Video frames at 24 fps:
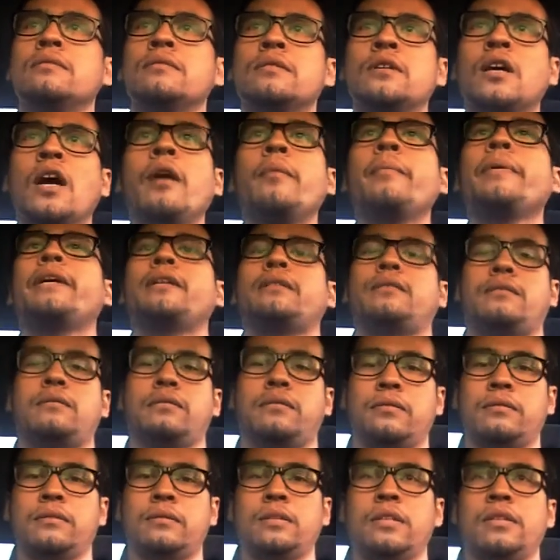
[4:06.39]
Comment
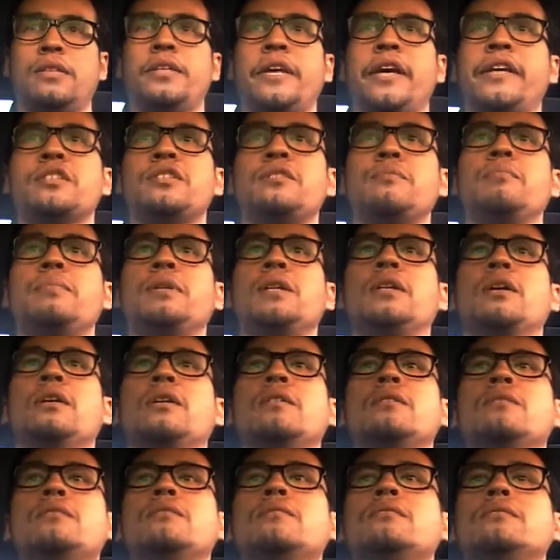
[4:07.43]
in the section
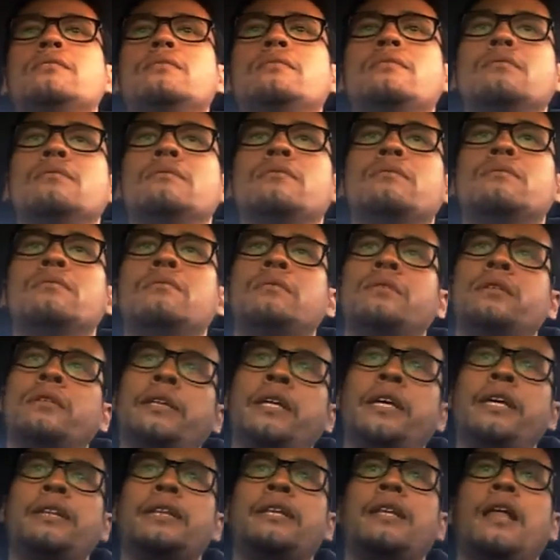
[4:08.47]
below
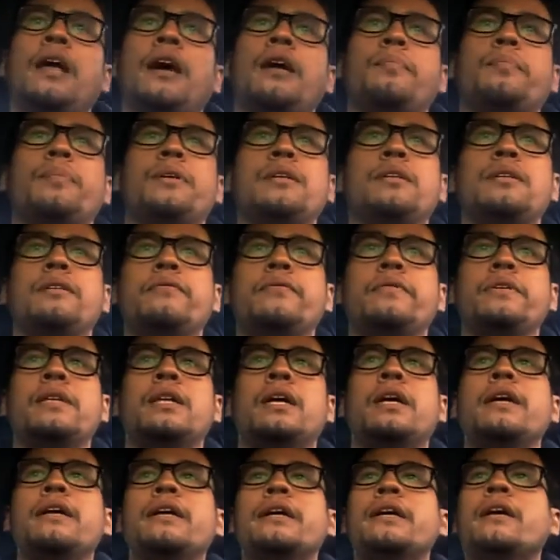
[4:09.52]
and hit the like button if you
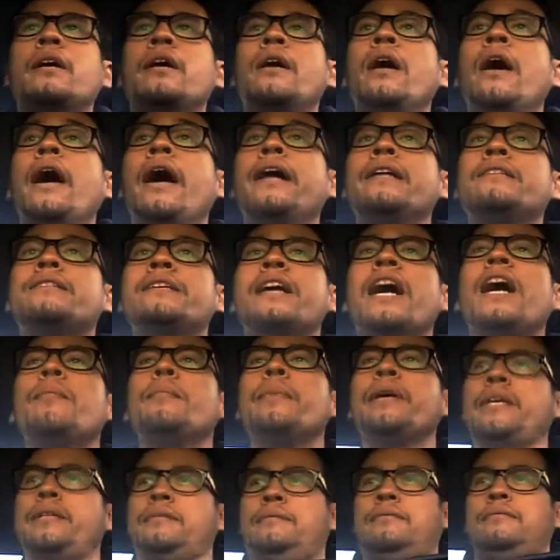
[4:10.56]
like. And tell
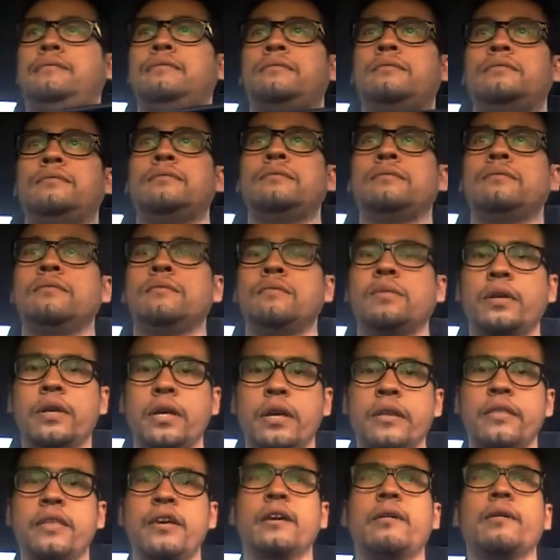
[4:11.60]
me, what do
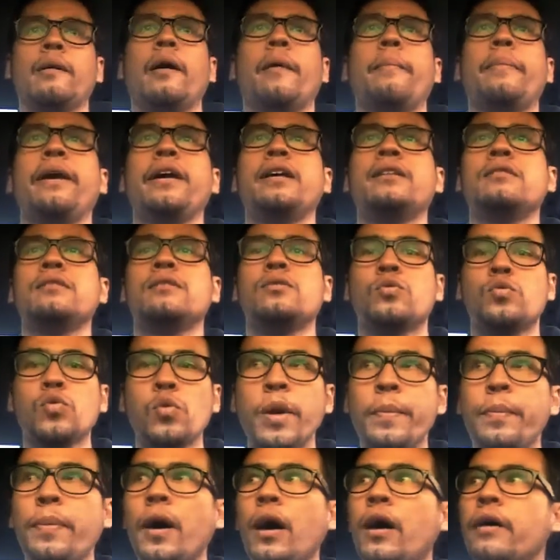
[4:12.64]
you think about pizzas?
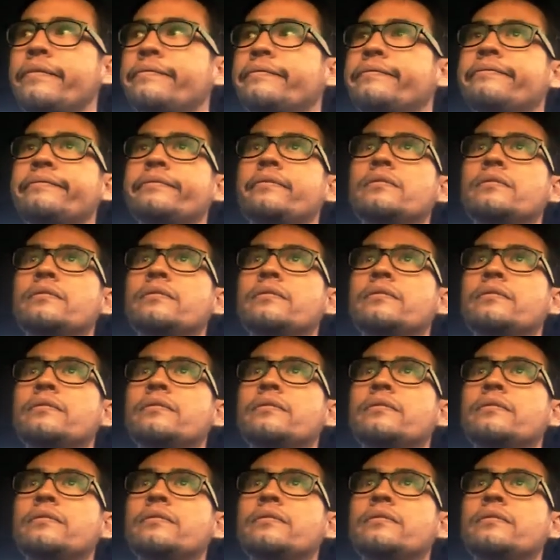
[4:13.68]
Rip off?